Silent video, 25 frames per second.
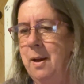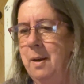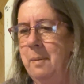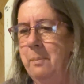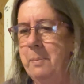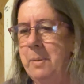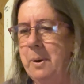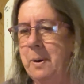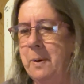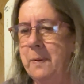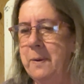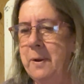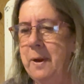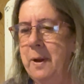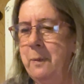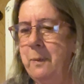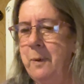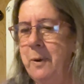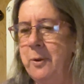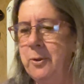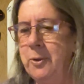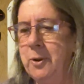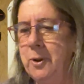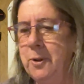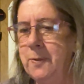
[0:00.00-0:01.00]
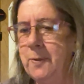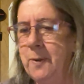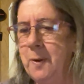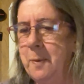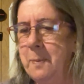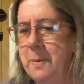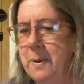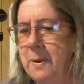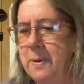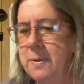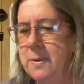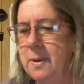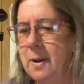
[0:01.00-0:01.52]
birthday wishes for
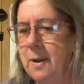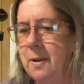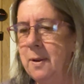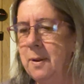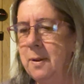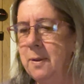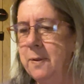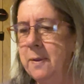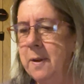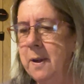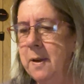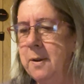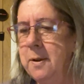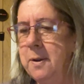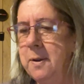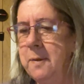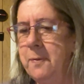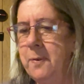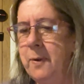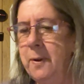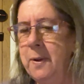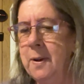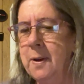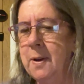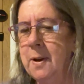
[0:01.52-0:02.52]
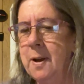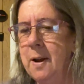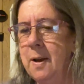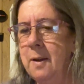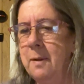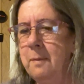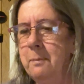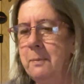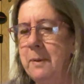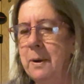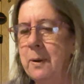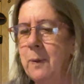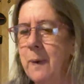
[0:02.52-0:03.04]
my son. Thank you for
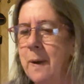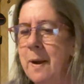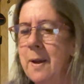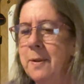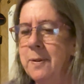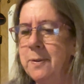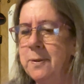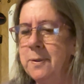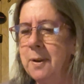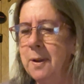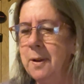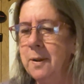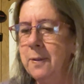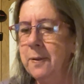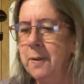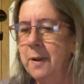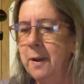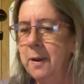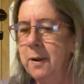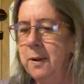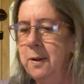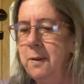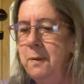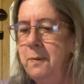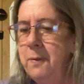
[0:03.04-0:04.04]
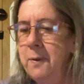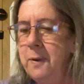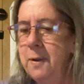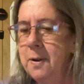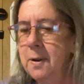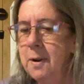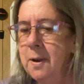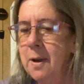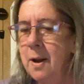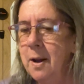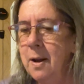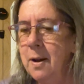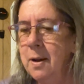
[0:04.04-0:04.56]
my grandson. Thank you for your
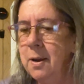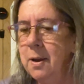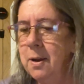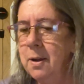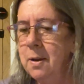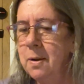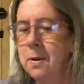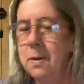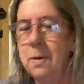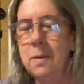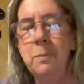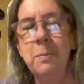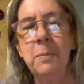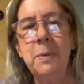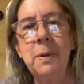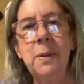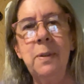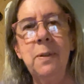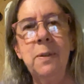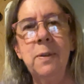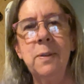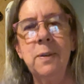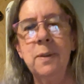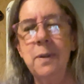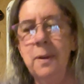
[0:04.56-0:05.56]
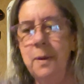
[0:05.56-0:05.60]
kind comments.